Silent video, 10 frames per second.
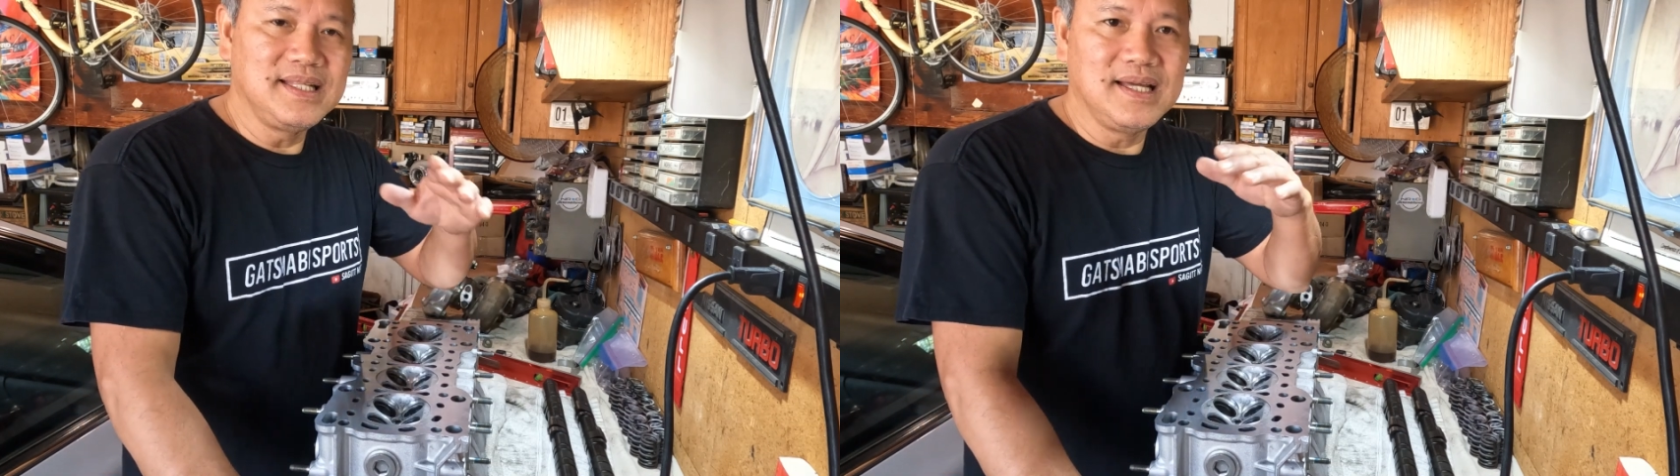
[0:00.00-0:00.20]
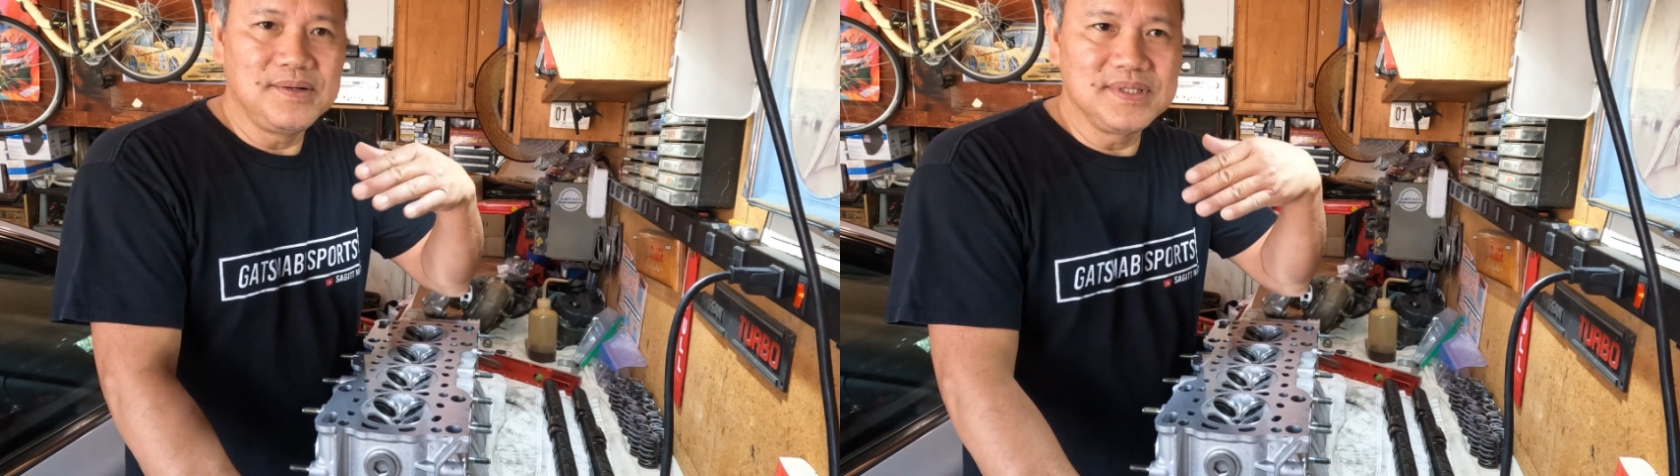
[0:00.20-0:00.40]

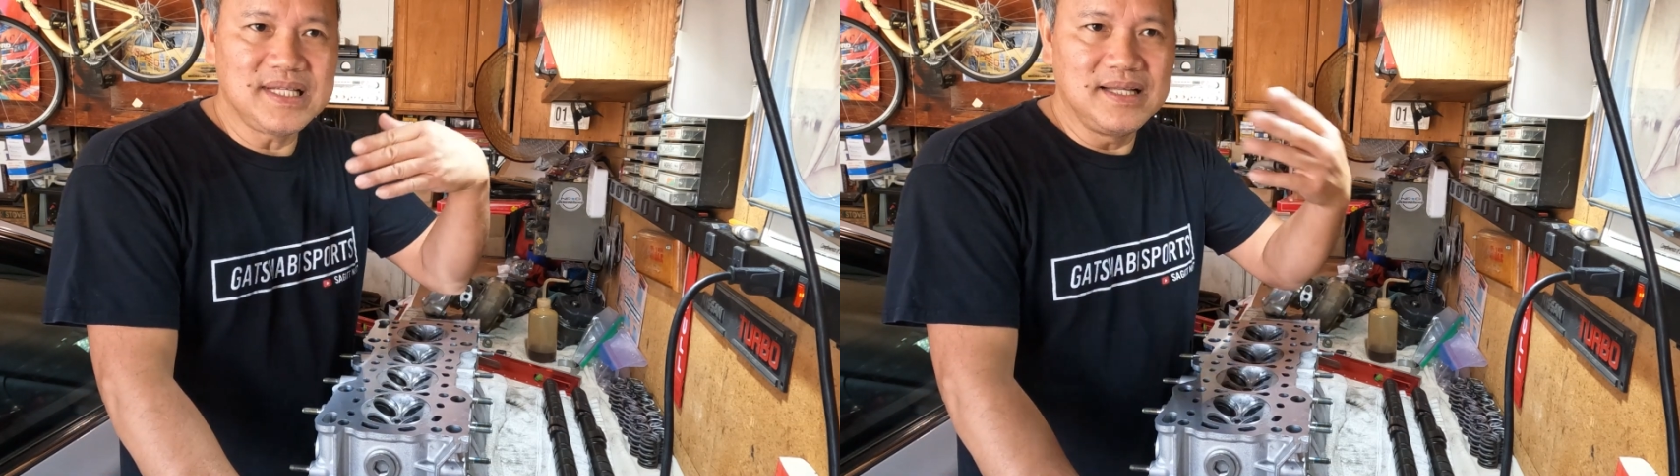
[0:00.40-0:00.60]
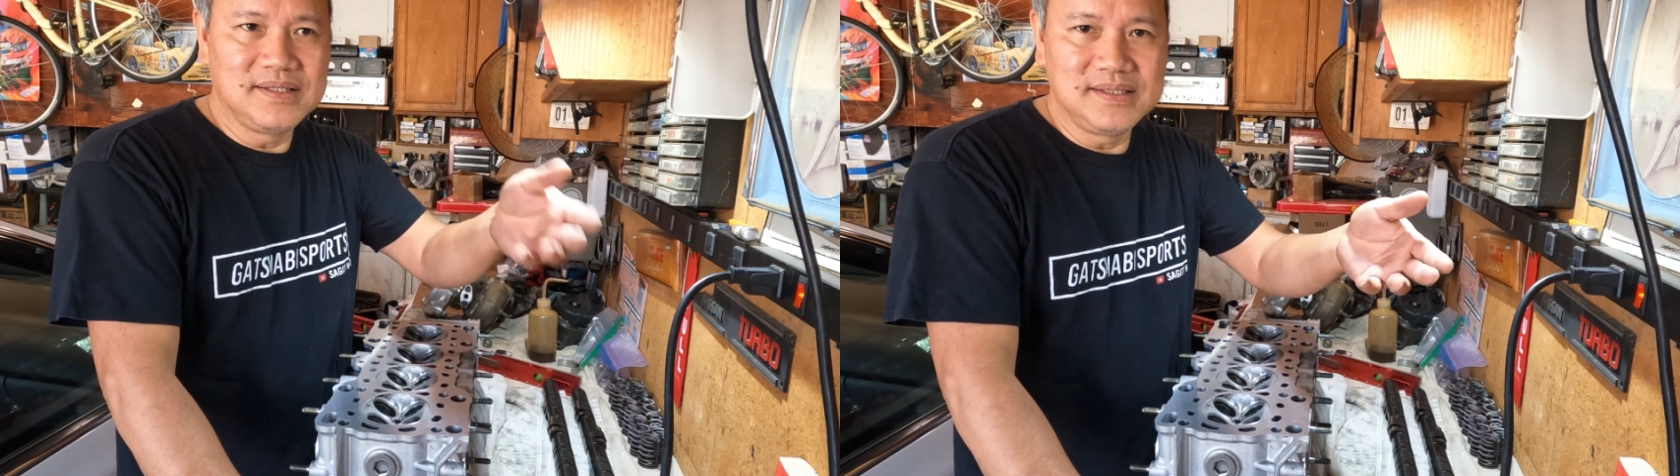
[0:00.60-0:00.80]
I was
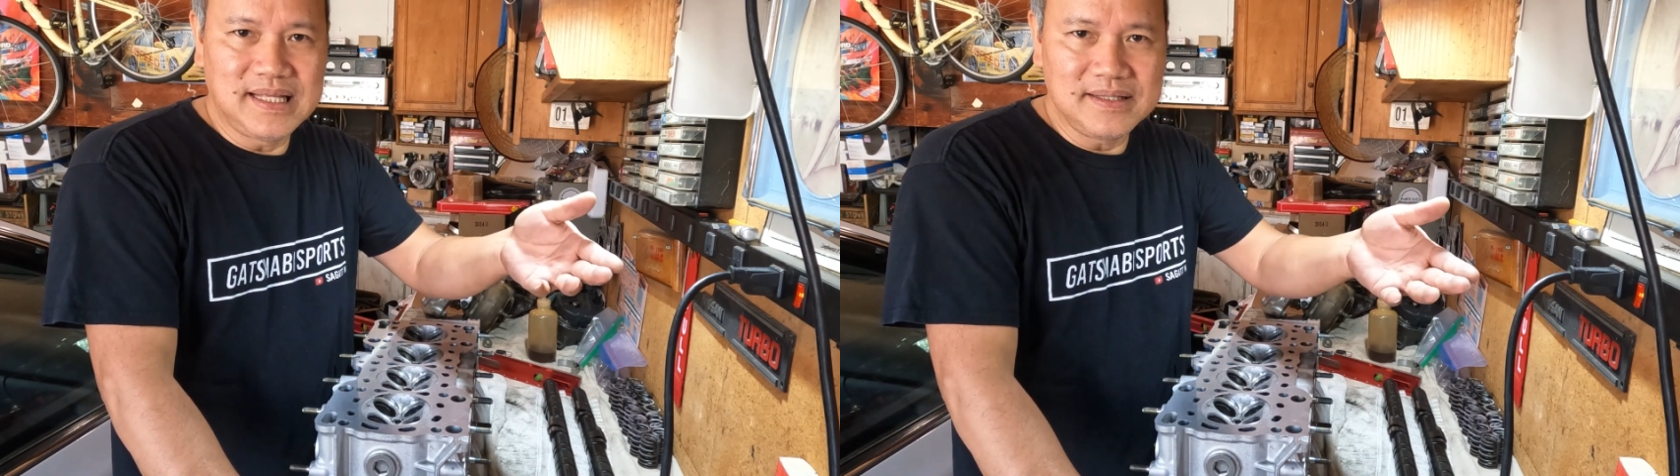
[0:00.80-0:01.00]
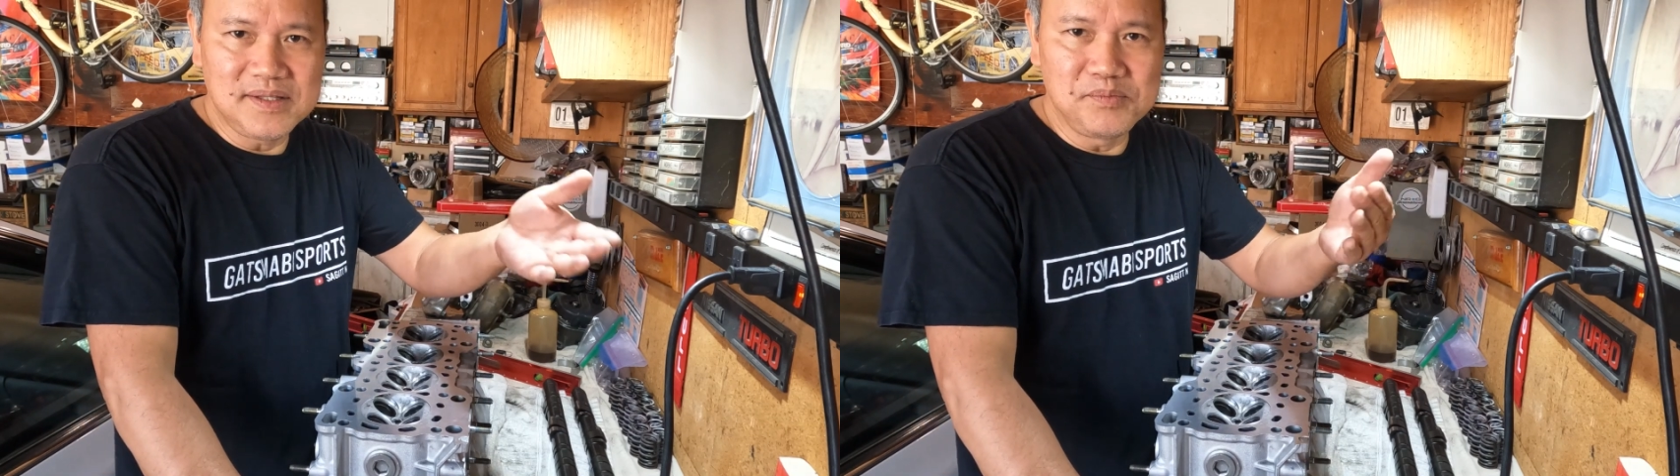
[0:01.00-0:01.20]
under
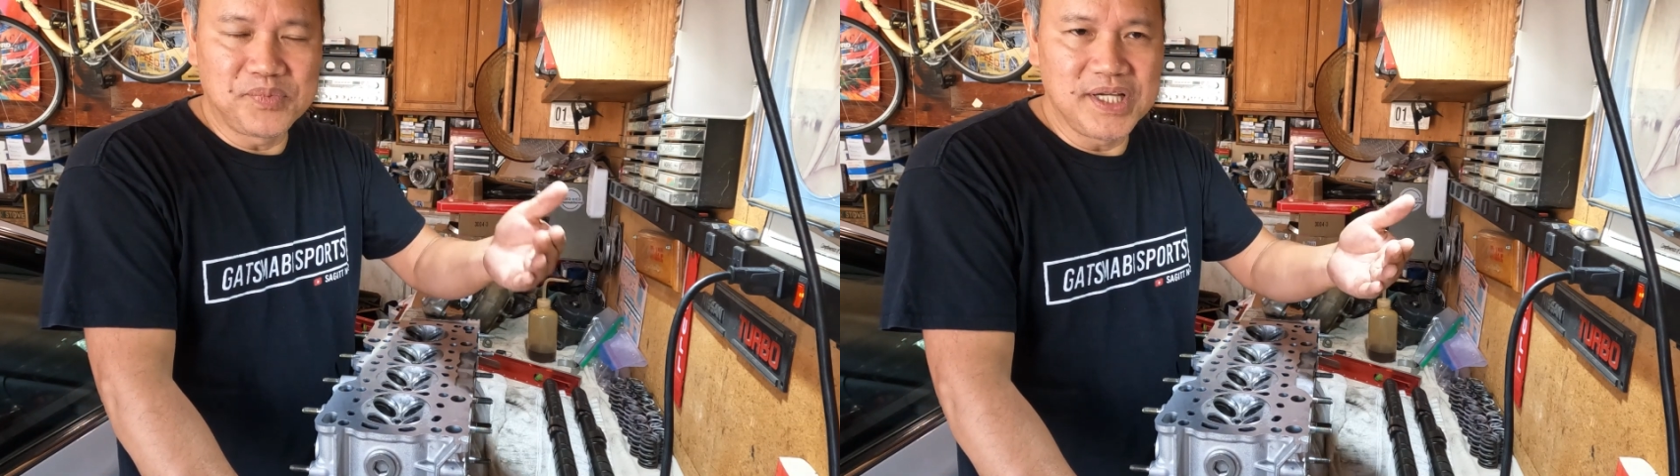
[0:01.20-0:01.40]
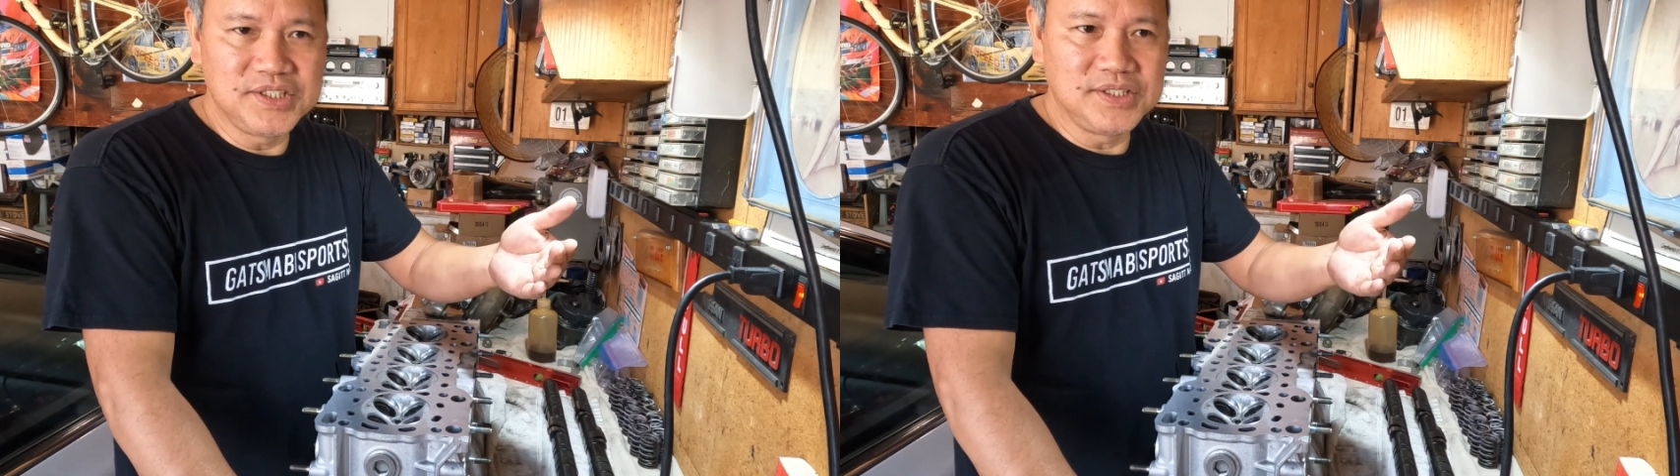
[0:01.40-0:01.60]
that
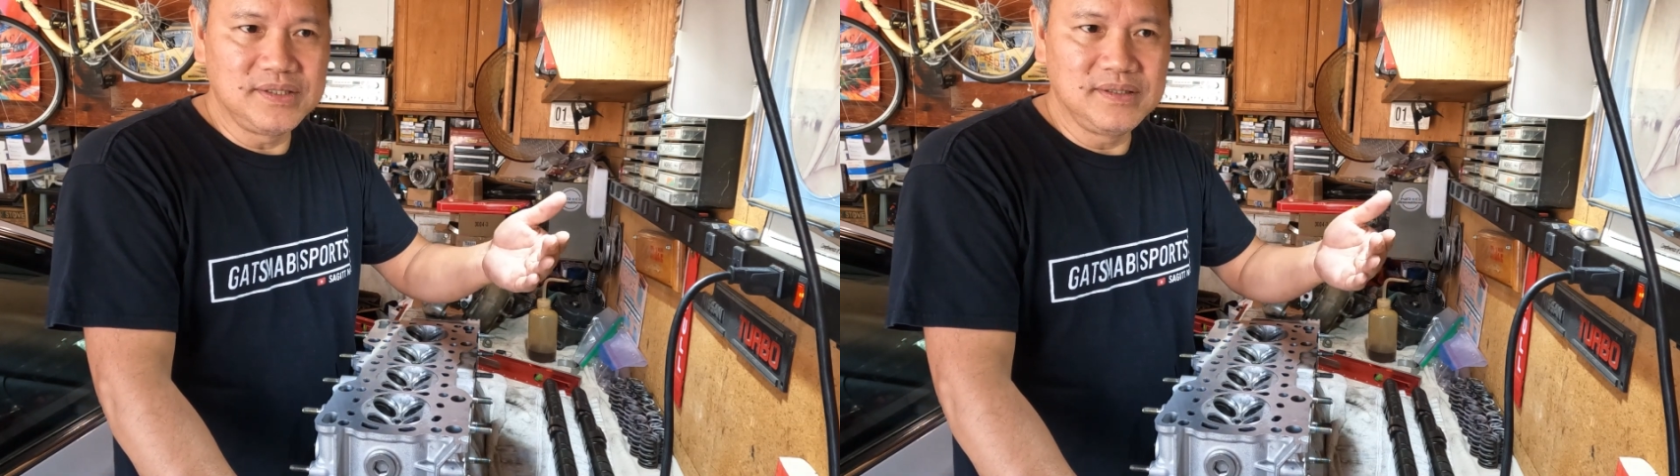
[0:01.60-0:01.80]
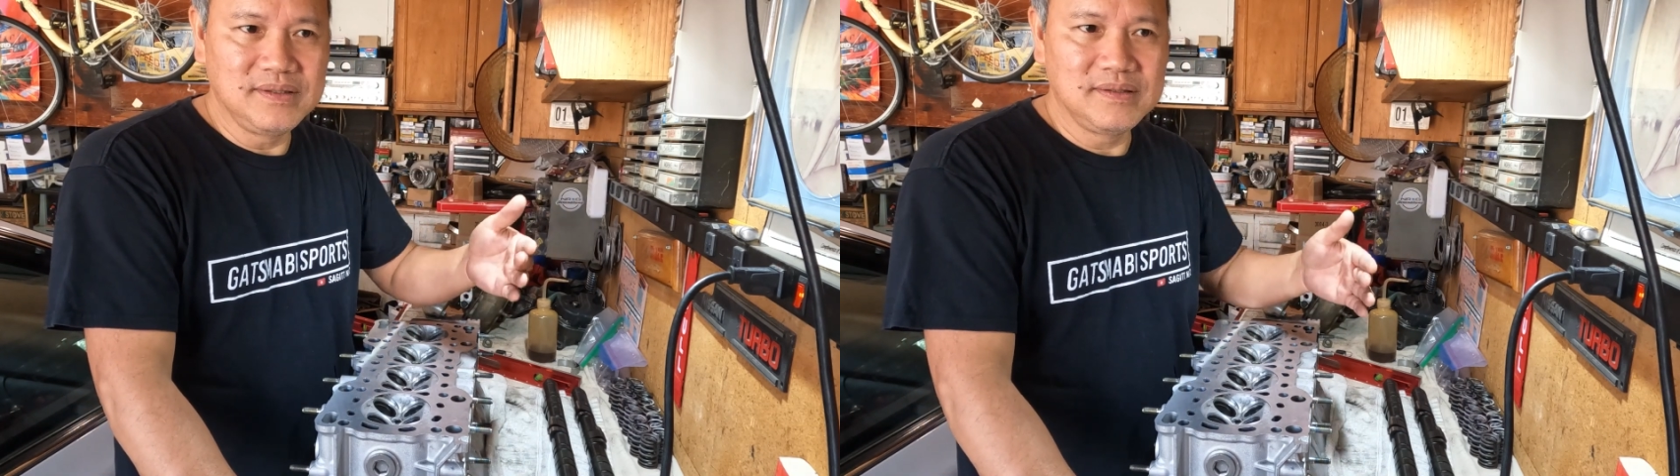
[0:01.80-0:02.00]
impression